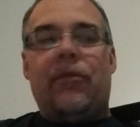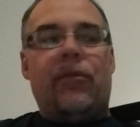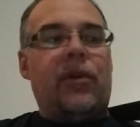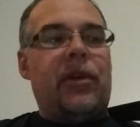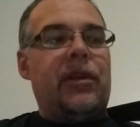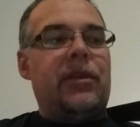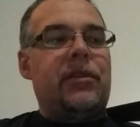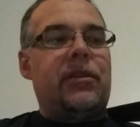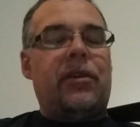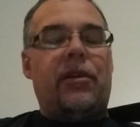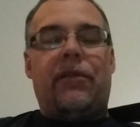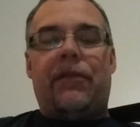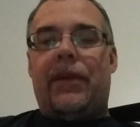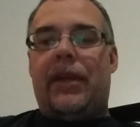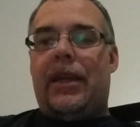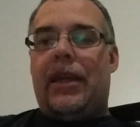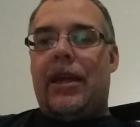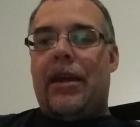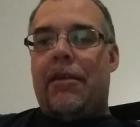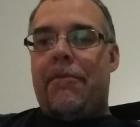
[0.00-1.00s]
What is love?
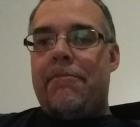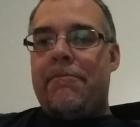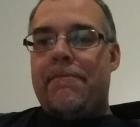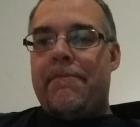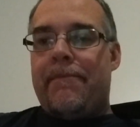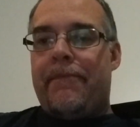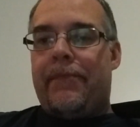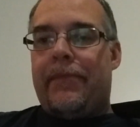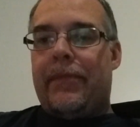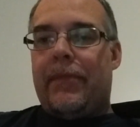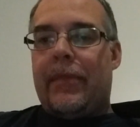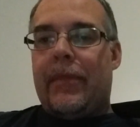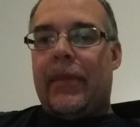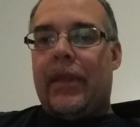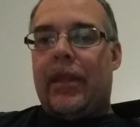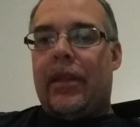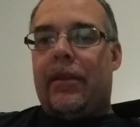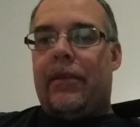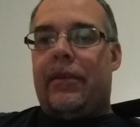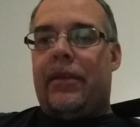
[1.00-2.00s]
E,
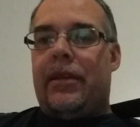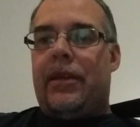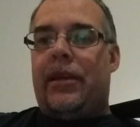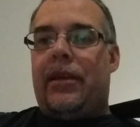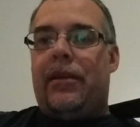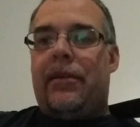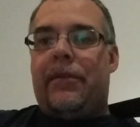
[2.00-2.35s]
M, D.